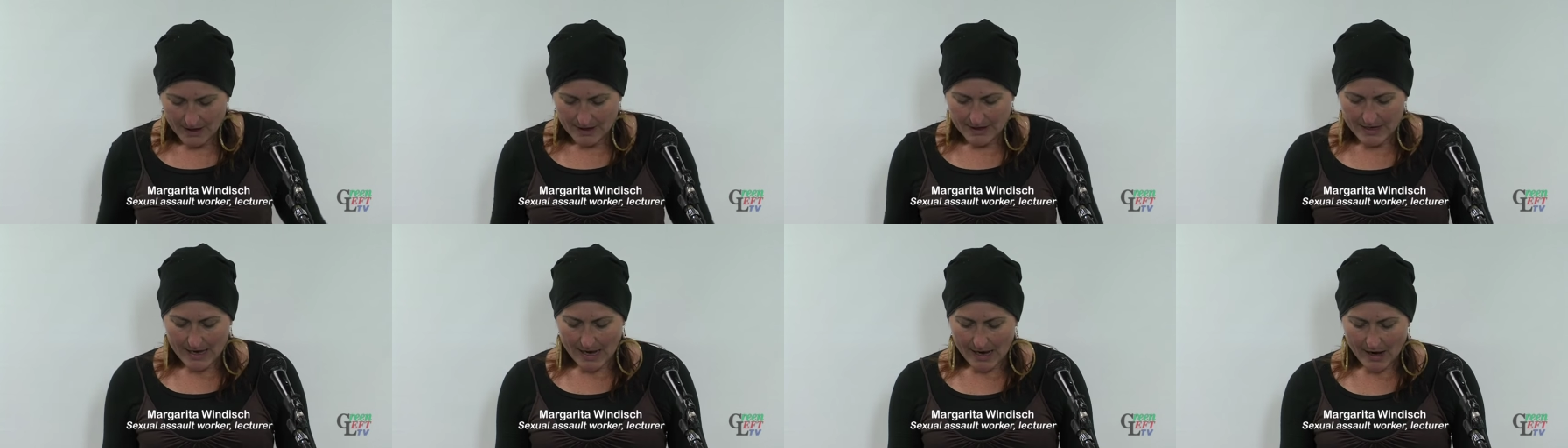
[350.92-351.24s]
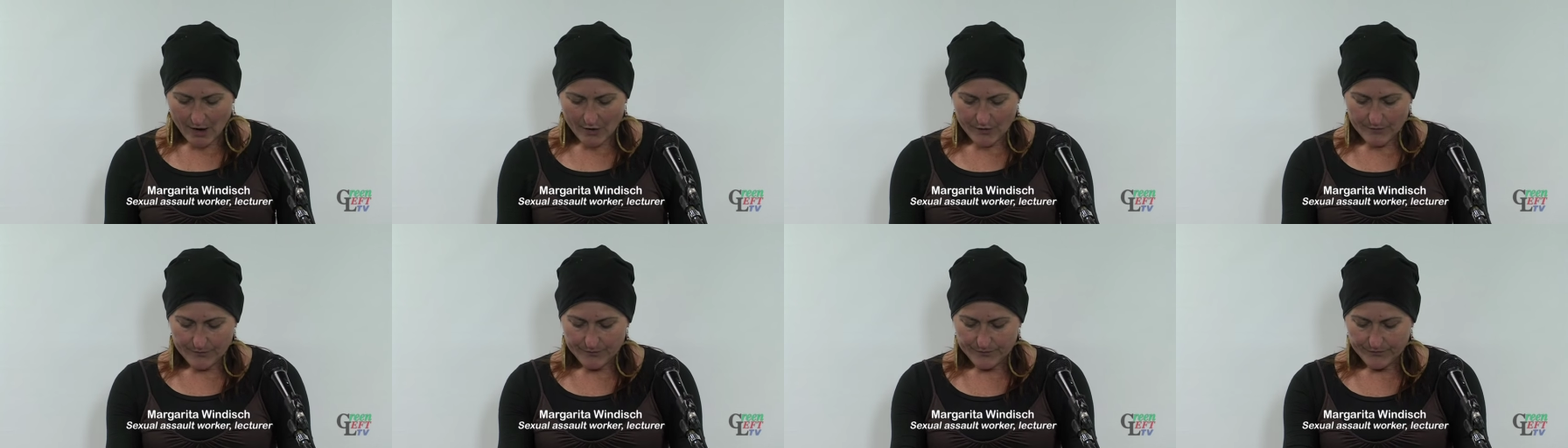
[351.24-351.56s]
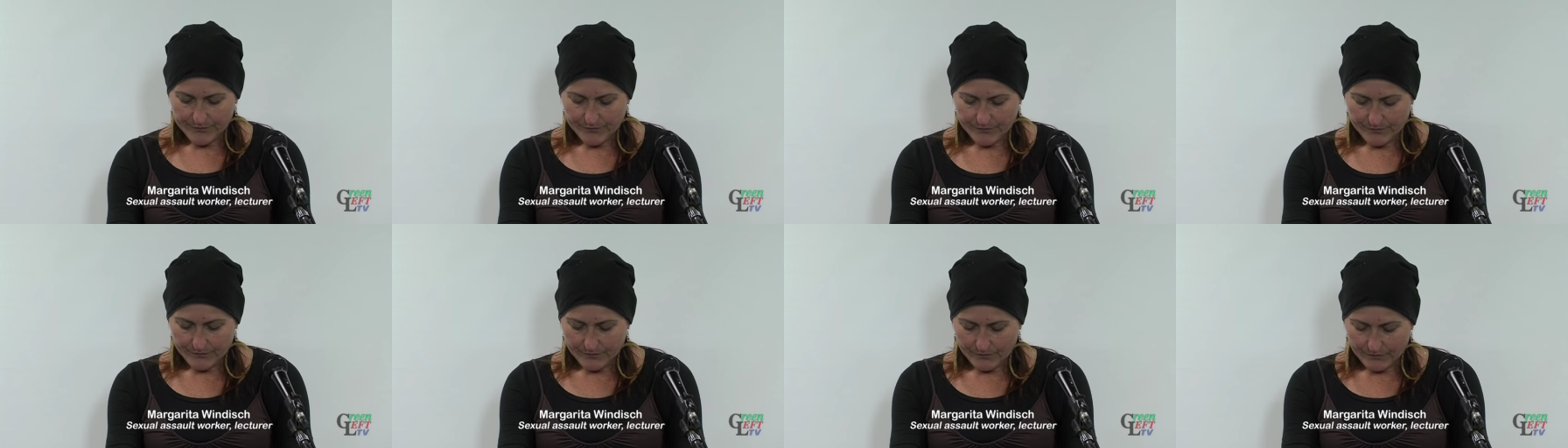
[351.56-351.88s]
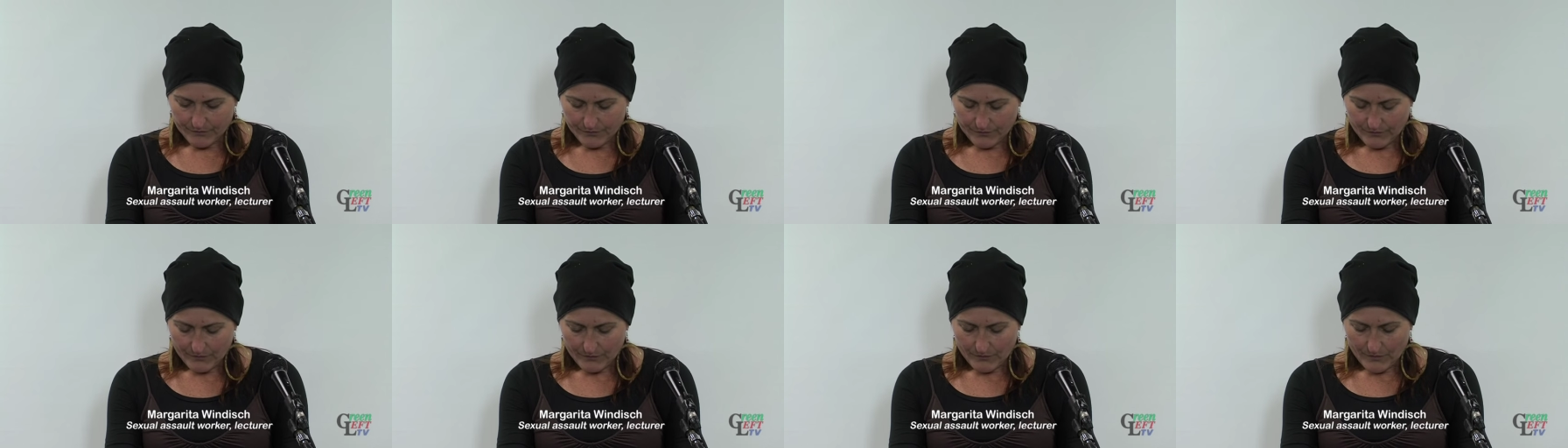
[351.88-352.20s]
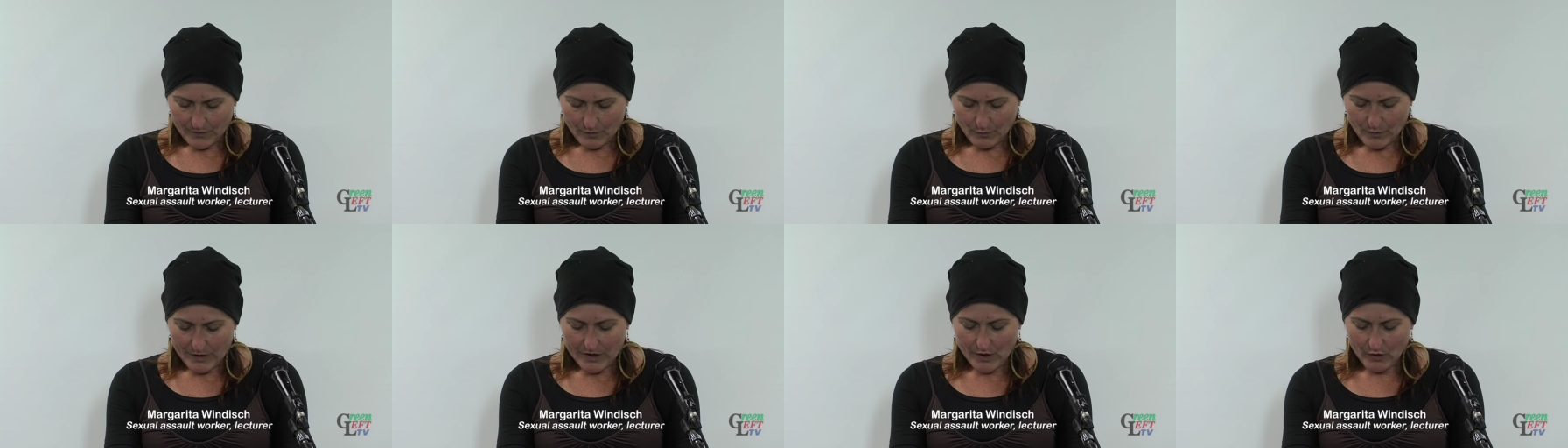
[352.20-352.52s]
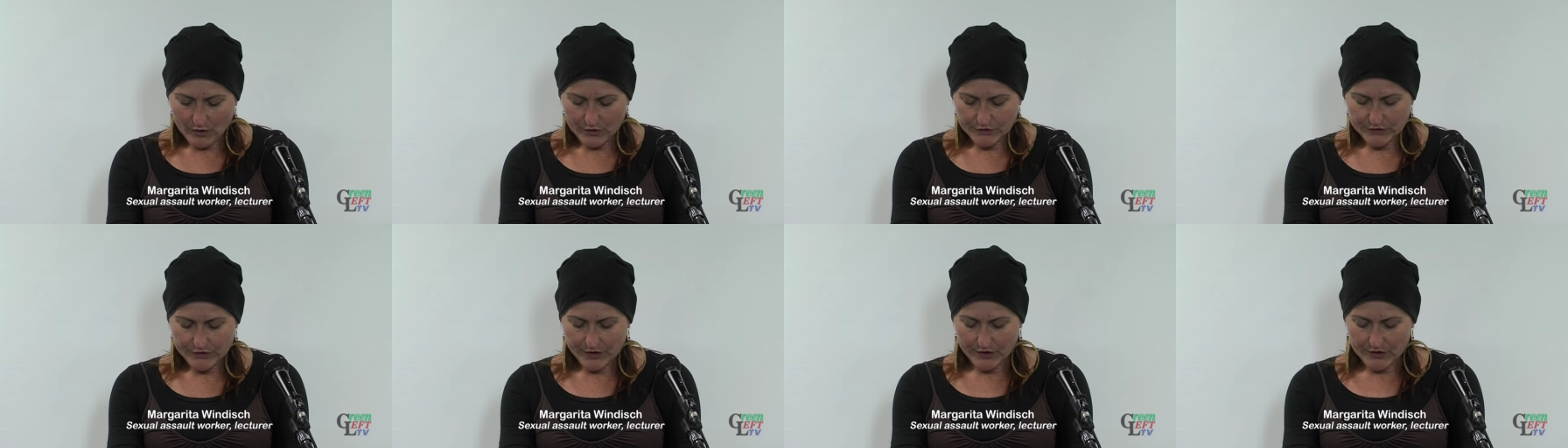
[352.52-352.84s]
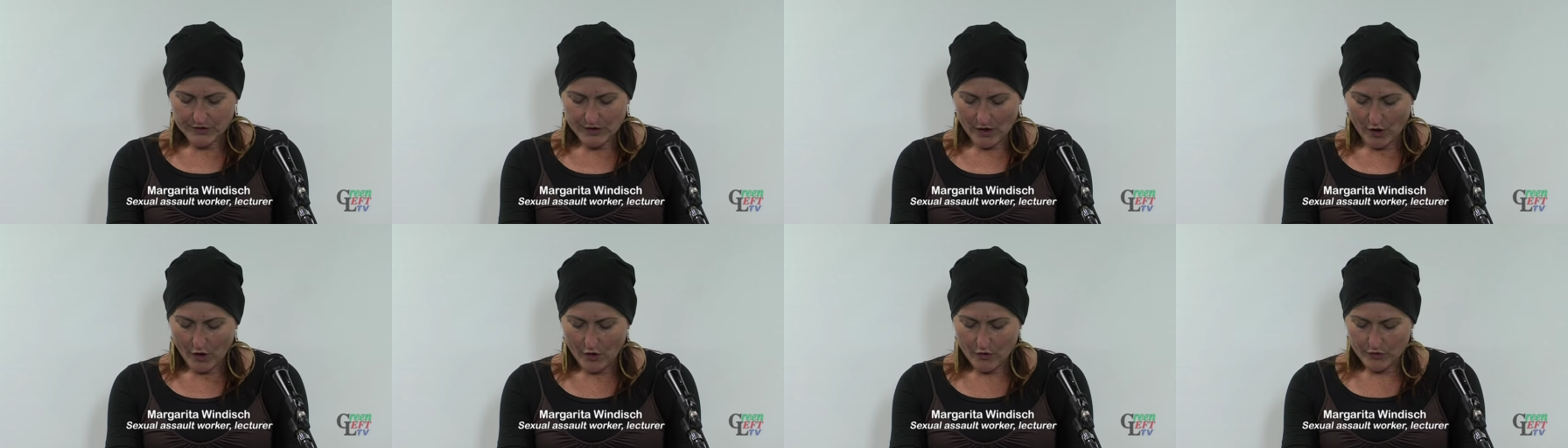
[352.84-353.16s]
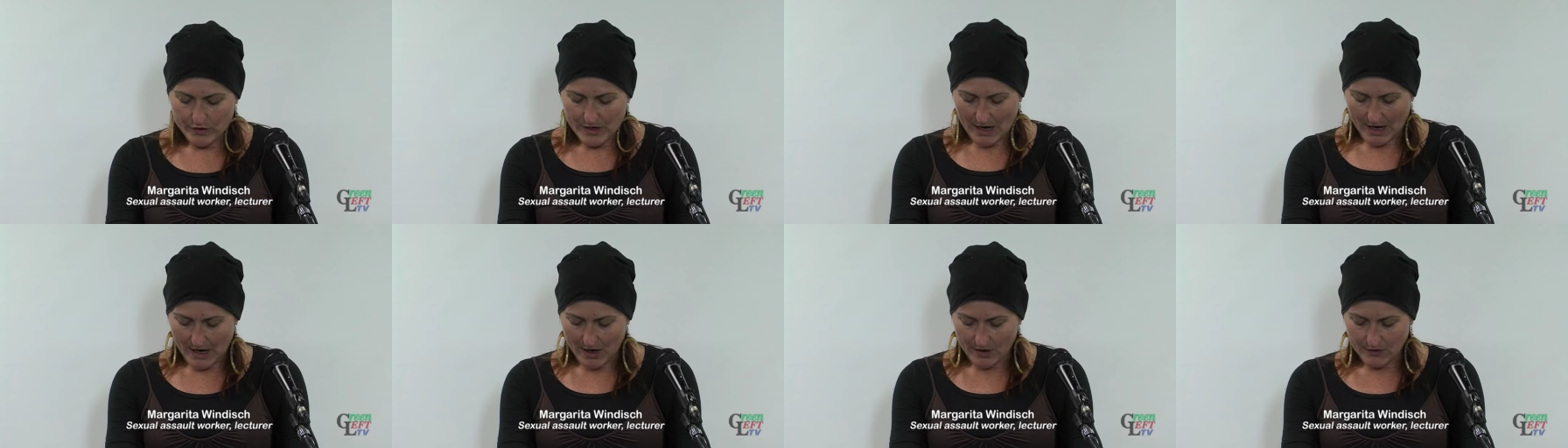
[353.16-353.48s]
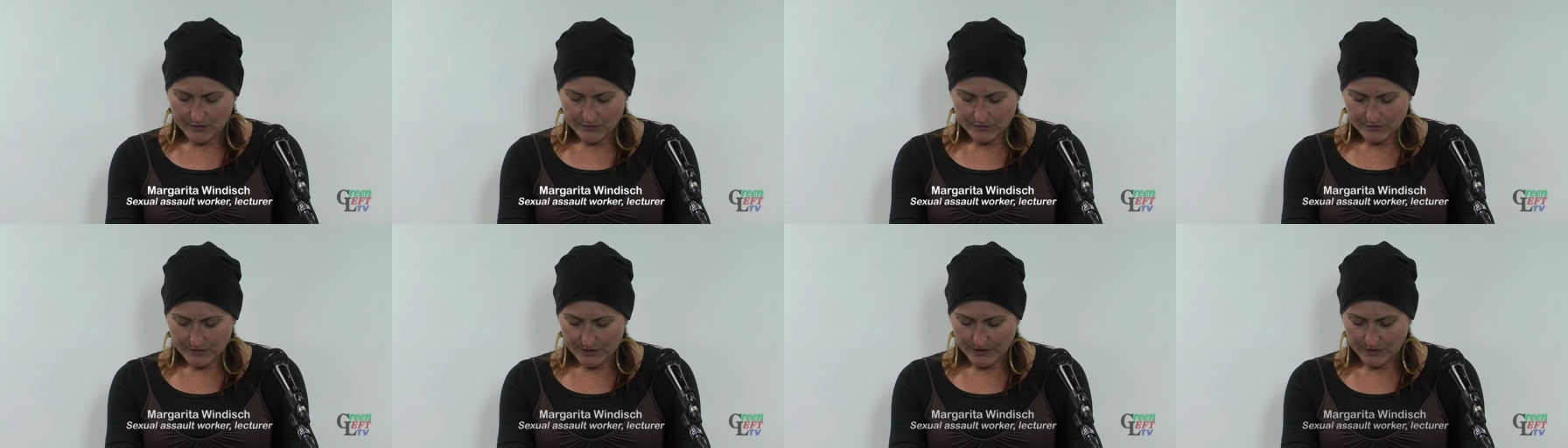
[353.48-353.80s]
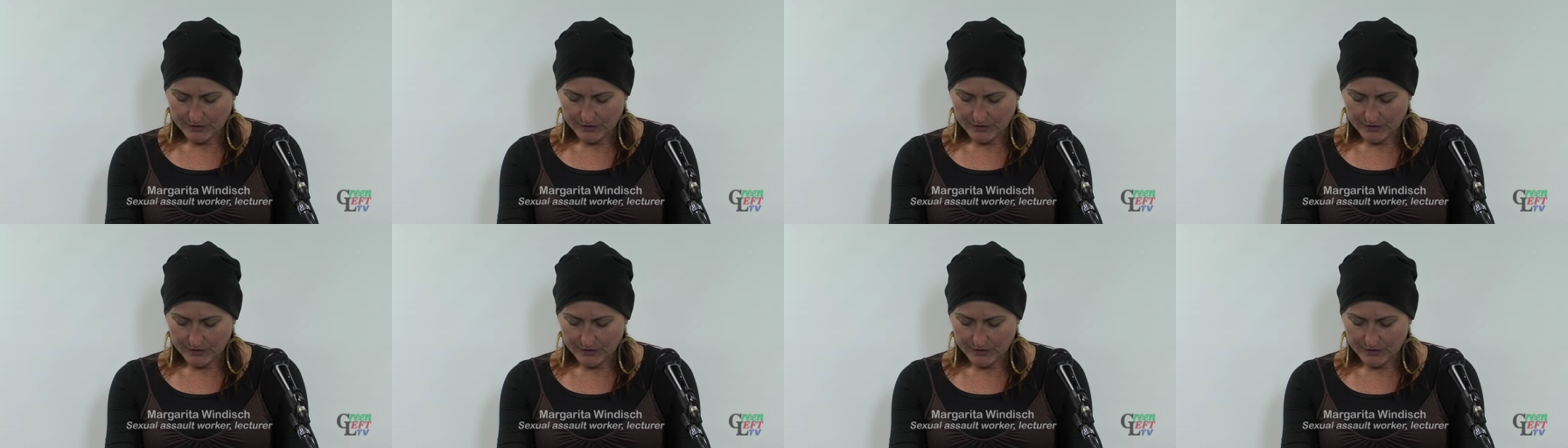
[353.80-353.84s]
Now, we also know now